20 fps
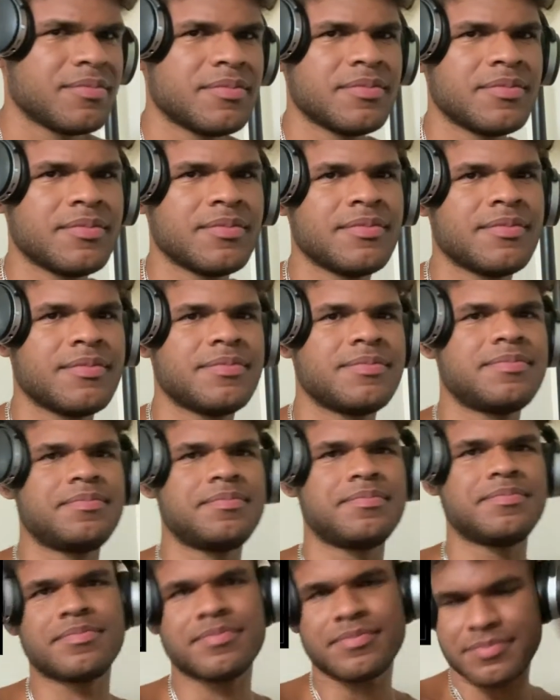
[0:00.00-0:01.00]

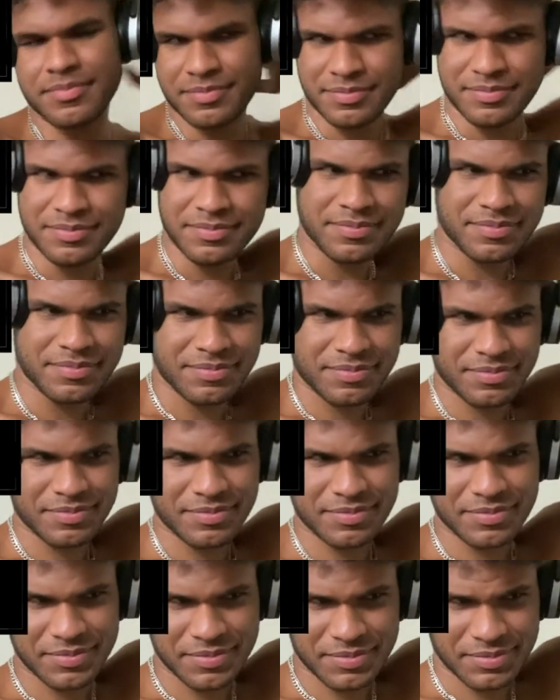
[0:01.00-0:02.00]

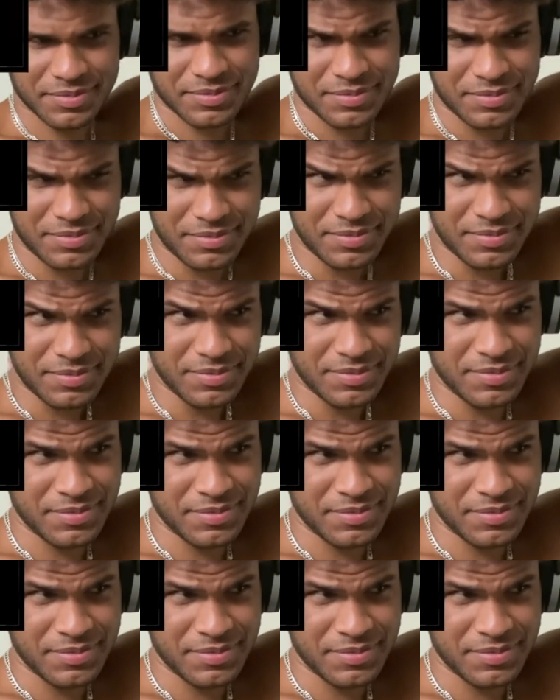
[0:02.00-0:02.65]
Nothing is said.